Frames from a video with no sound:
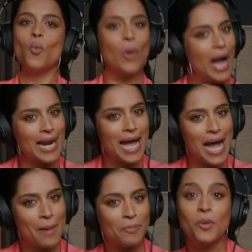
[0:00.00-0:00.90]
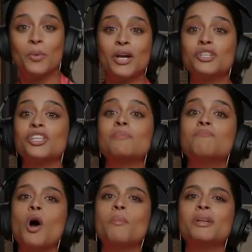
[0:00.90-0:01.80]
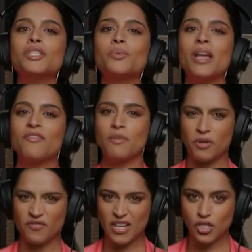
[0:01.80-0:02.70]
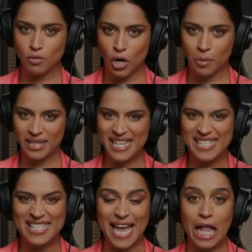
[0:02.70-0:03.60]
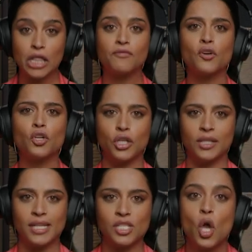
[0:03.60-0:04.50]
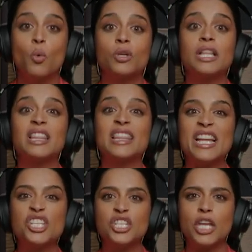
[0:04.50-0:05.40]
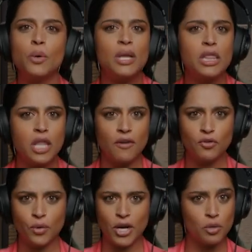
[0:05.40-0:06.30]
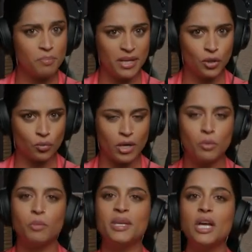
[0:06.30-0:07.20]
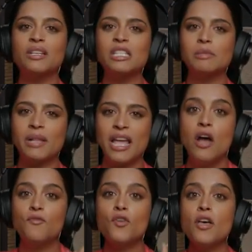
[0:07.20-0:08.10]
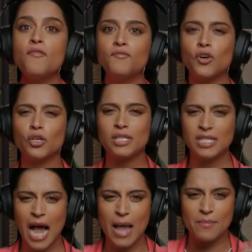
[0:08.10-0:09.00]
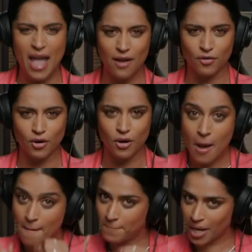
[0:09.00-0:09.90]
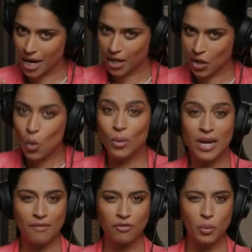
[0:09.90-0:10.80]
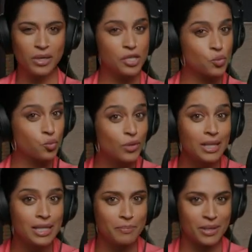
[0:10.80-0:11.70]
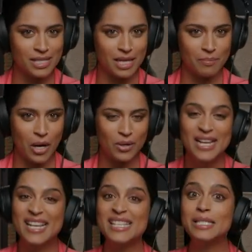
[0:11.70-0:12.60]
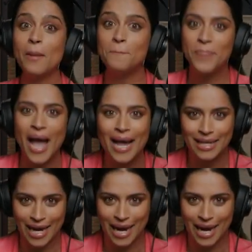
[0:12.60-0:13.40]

What up? We are just moments away from Professor Marmalade's Gala for Goodness, where the legendary love Crater meteorite will be on display for the first time ever. But what everyone is really buzzing about is the bad